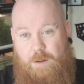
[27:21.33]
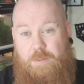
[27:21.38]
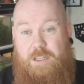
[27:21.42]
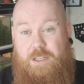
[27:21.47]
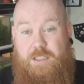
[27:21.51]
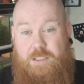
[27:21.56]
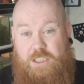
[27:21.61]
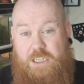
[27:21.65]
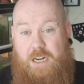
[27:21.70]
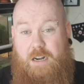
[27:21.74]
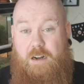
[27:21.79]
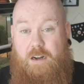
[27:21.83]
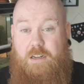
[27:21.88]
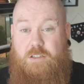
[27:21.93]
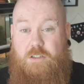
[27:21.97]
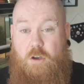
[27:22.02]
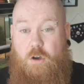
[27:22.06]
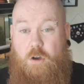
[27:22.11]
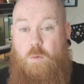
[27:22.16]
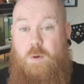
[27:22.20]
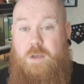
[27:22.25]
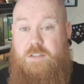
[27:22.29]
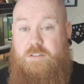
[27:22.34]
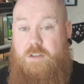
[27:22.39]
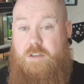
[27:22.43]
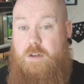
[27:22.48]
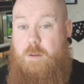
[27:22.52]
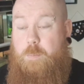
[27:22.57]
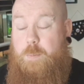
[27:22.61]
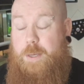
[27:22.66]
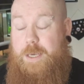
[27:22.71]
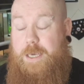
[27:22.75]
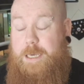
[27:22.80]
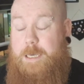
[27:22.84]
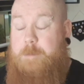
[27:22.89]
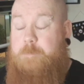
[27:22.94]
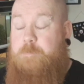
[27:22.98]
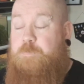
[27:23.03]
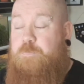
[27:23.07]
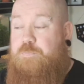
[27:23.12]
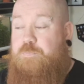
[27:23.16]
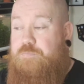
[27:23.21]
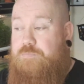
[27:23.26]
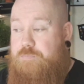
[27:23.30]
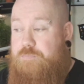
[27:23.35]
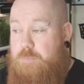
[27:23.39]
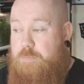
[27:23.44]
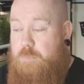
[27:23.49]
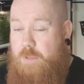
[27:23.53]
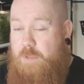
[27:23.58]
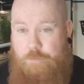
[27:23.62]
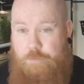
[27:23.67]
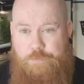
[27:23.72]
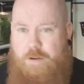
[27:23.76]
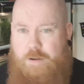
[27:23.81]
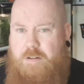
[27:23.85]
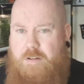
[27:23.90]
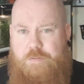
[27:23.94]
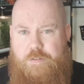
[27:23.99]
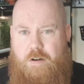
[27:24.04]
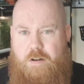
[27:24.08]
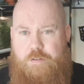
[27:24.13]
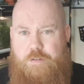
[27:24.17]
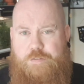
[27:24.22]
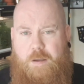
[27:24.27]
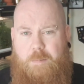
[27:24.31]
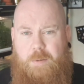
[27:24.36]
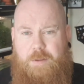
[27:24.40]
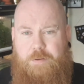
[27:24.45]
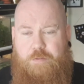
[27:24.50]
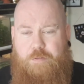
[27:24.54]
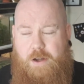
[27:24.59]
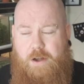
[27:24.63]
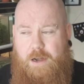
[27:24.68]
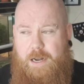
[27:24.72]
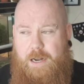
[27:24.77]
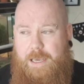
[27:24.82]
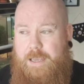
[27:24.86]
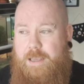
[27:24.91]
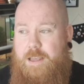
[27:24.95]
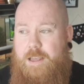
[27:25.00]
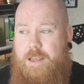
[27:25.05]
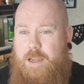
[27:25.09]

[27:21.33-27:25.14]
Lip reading: This channel is always going to be very, very family friendly.